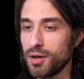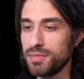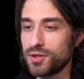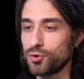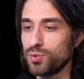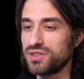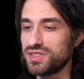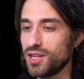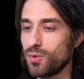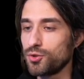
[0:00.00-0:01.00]
because we
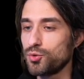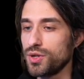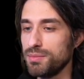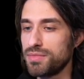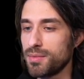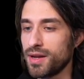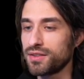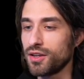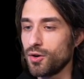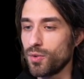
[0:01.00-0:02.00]
still want to
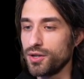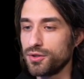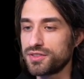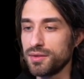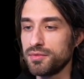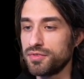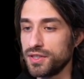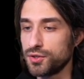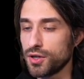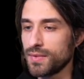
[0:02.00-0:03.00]
implement, well, the same
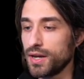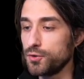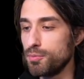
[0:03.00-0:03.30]
feature. The